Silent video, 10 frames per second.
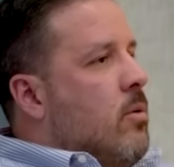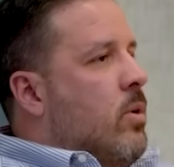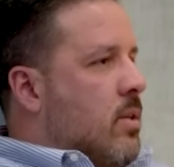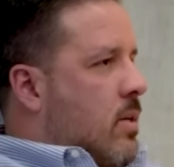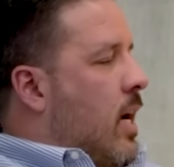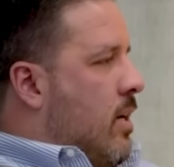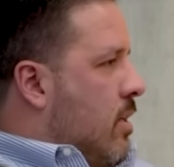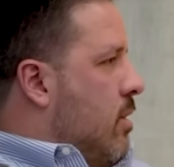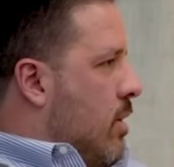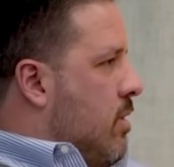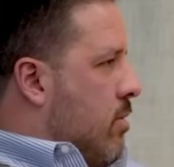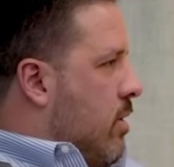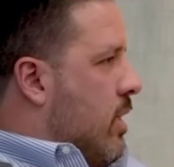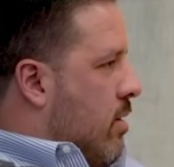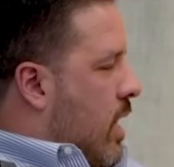we decided to do it. So we're
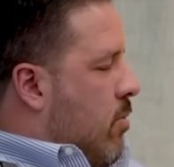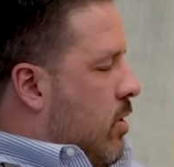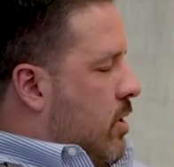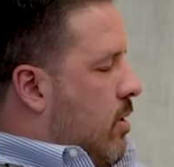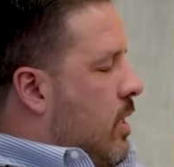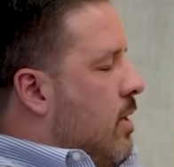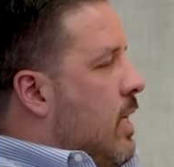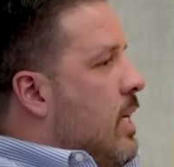like, okay, we'll do it.